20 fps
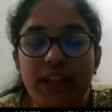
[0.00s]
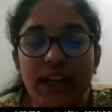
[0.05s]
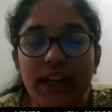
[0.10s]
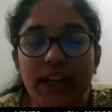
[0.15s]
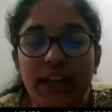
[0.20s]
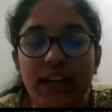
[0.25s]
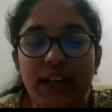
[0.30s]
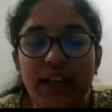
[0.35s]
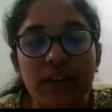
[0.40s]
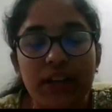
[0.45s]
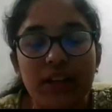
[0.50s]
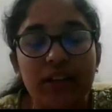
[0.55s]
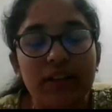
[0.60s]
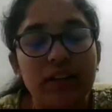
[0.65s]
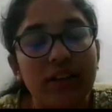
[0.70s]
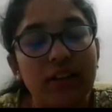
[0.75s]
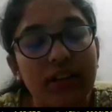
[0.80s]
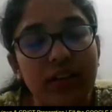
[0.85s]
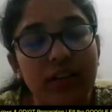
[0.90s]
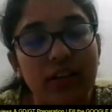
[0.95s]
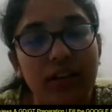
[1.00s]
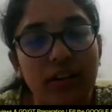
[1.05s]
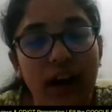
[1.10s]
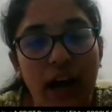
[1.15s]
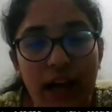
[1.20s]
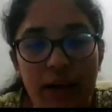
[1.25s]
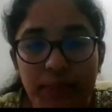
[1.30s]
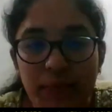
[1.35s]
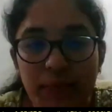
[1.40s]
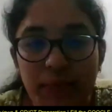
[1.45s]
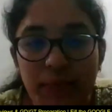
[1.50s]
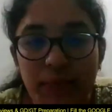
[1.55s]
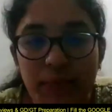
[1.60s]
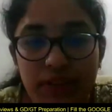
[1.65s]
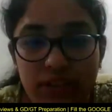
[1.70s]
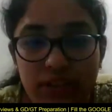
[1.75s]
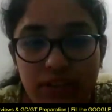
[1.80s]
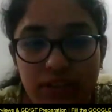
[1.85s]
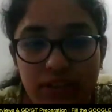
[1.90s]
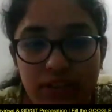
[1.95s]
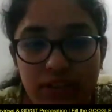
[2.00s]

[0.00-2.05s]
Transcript: is enabled in the IPv6.